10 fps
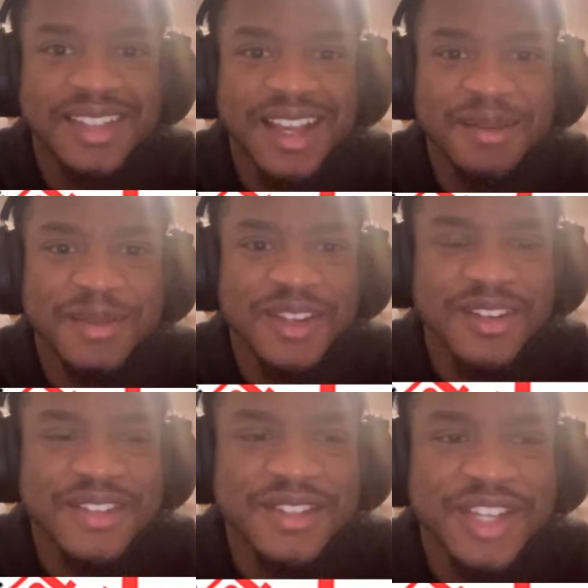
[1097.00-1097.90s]
No, I'm
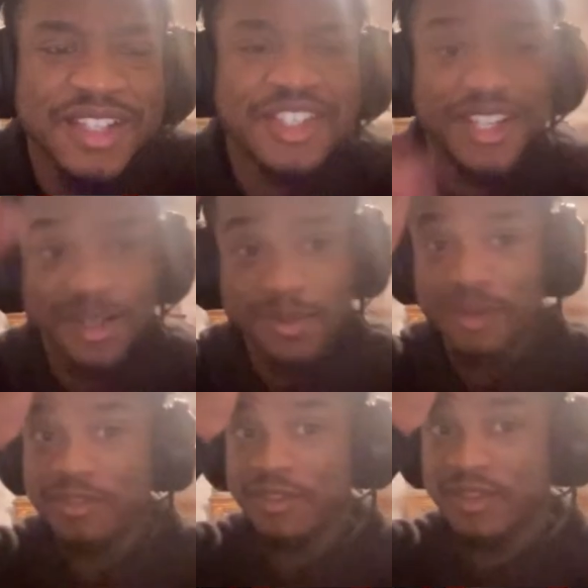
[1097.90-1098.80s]
sorry. J-Dub
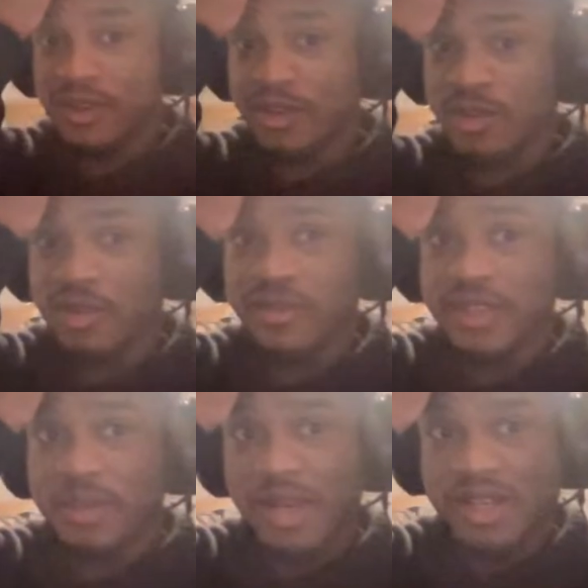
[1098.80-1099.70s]
over
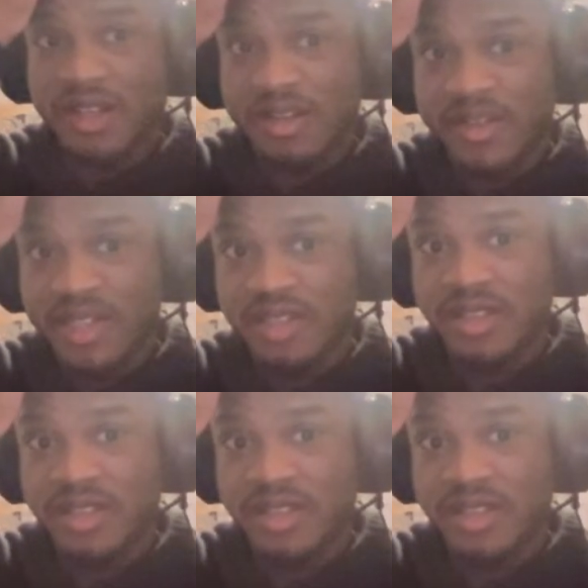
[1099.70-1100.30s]
Ibaka already.